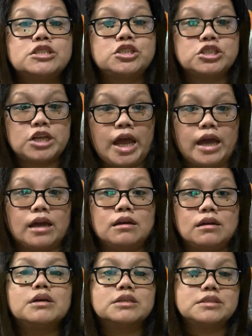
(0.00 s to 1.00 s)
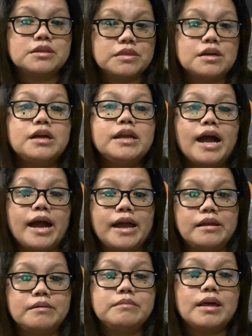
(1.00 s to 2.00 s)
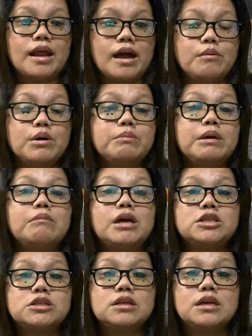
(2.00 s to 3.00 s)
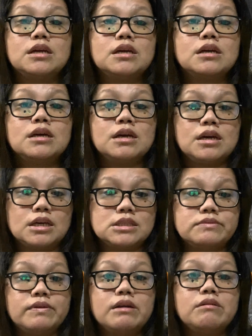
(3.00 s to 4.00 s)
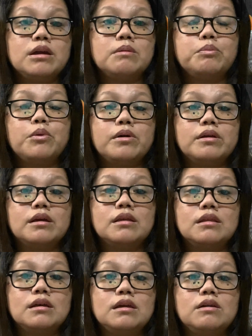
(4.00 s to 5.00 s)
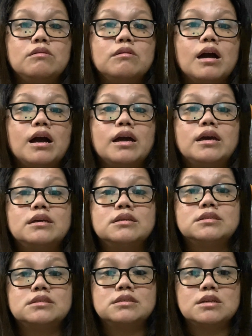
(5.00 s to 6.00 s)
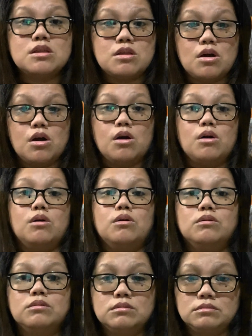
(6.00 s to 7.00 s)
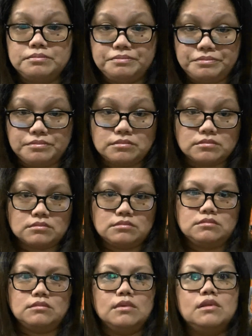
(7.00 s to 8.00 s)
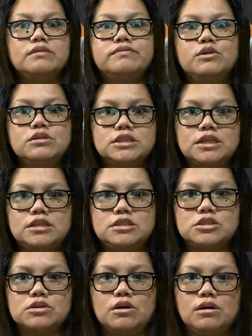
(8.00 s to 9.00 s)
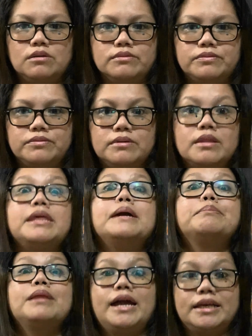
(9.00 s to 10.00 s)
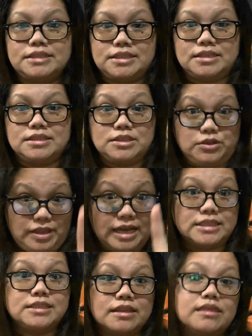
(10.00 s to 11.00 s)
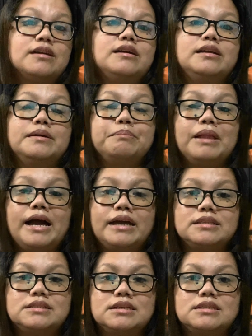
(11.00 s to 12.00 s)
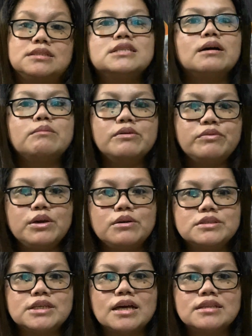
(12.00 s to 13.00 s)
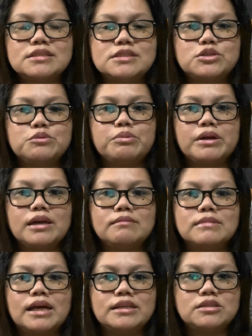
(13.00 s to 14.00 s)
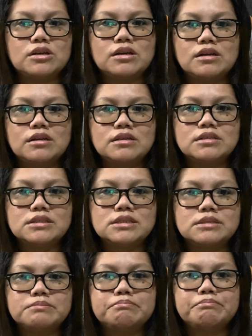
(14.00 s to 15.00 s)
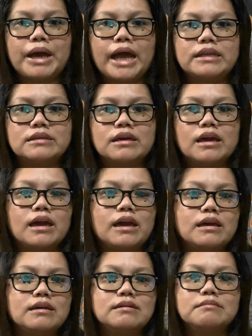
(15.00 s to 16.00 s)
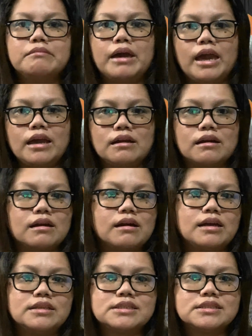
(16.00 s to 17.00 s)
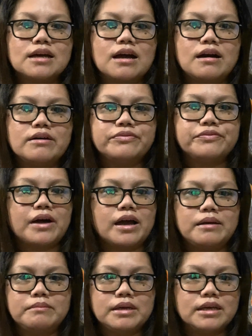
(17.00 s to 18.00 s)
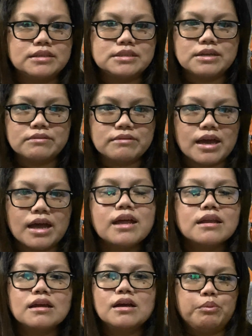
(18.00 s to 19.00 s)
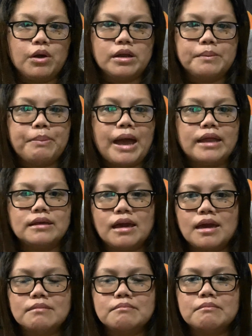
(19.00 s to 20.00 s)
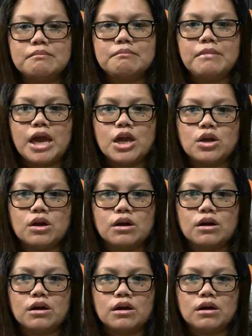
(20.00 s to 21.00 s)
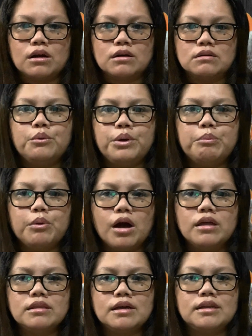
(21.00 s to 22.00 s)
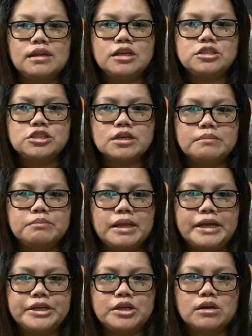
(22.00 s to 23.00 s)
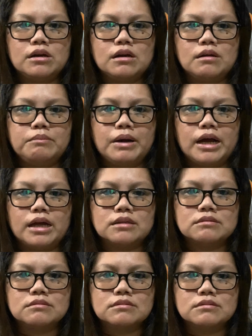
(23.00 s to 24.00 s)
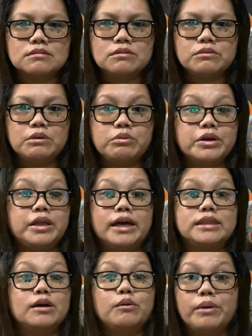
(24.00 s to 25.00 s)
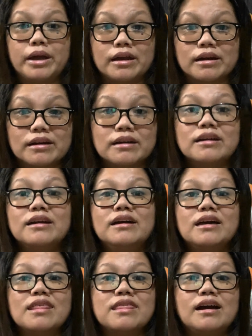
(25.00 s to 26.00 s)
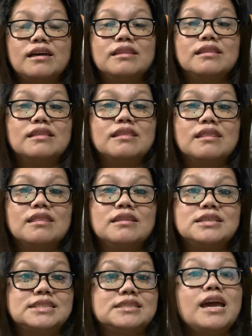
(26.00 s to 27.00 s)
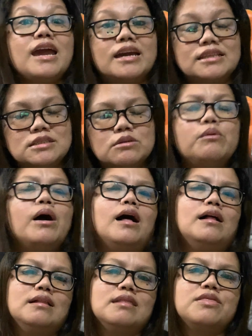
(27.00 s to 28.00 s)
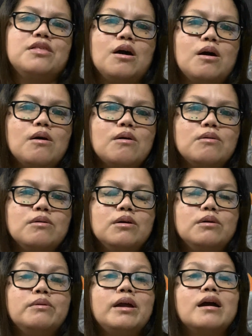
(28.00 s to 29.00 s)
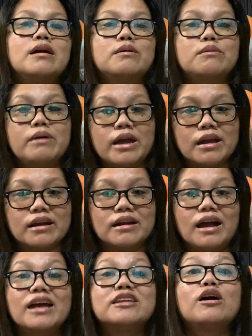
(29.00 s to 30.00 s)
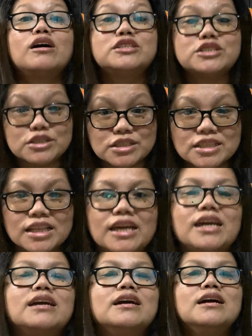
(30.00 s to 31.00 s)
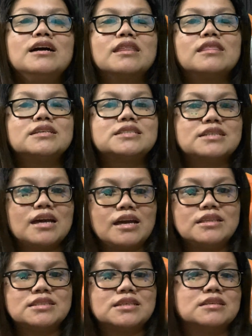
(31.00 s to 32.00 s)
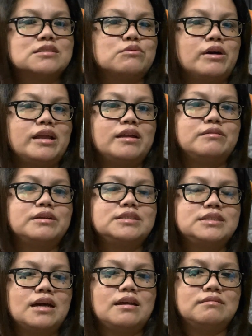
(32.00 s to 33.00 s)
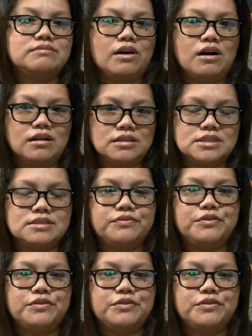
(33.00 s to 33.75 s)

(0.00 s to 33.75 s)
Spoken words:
check, because the third item that I will be mentioning is very important that you guys know the voltage of the appliances. So that's the third, appliances. Some of you tends to bring blenders, pancake maker and stuff. I am guilty of that. We brought a pancake maker. We brought the Ninja blender, but we were not aware that the States, well, though we are aware unconsciously, the States is 110 volts, the